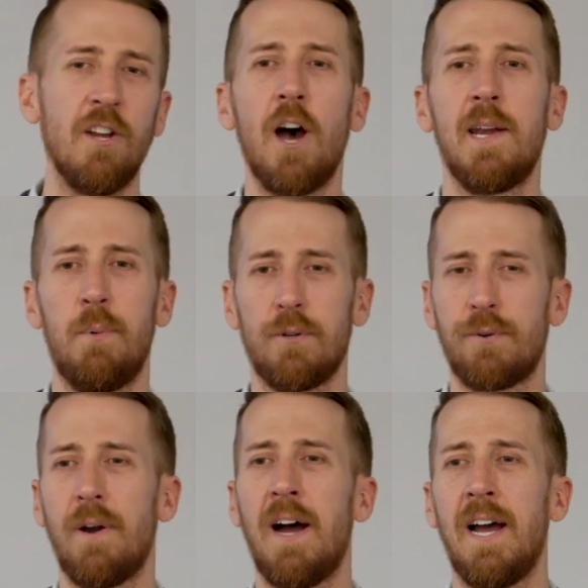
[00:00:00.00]
inaudible
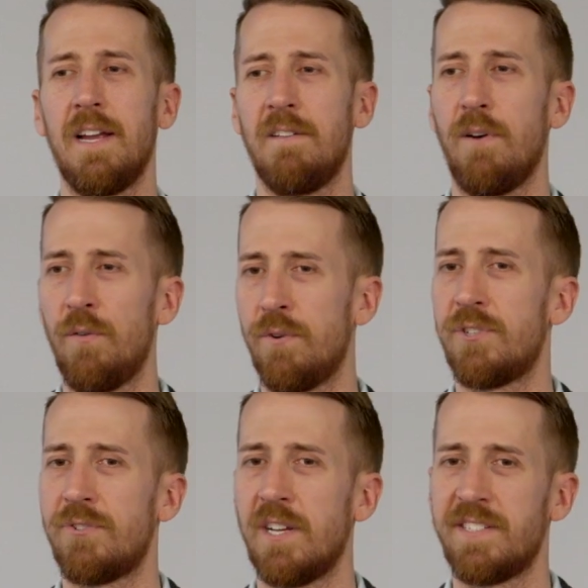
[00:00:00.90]
cry of
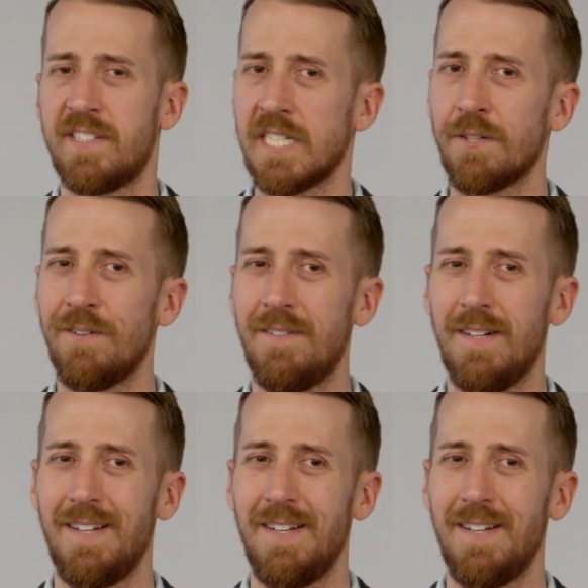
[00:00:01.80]
overstressed steel.